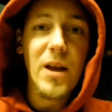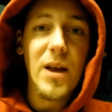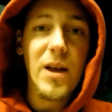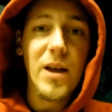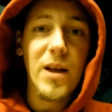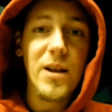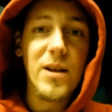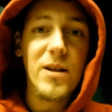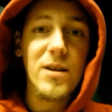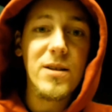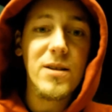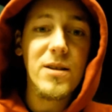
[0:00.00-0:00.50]

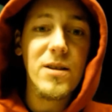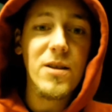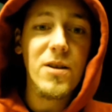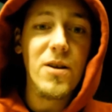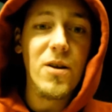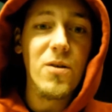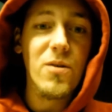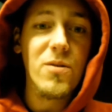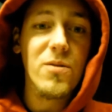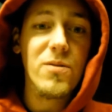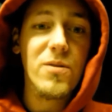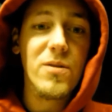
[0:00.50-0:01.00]
And, you
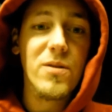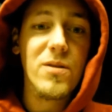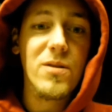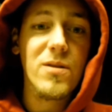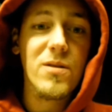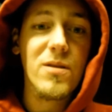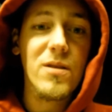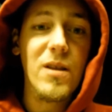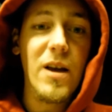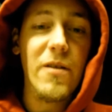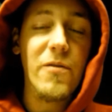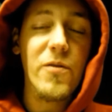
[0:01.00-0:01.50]
know,
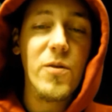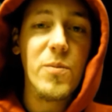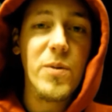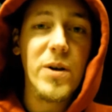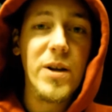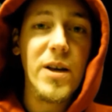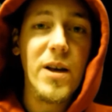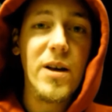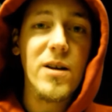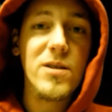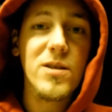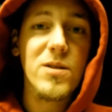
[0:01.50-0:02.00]

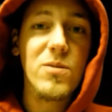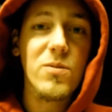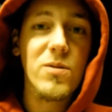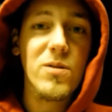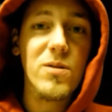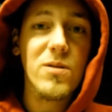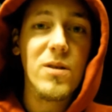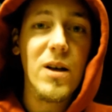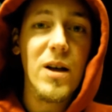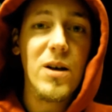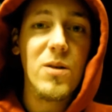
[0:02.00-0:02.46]
everybody else will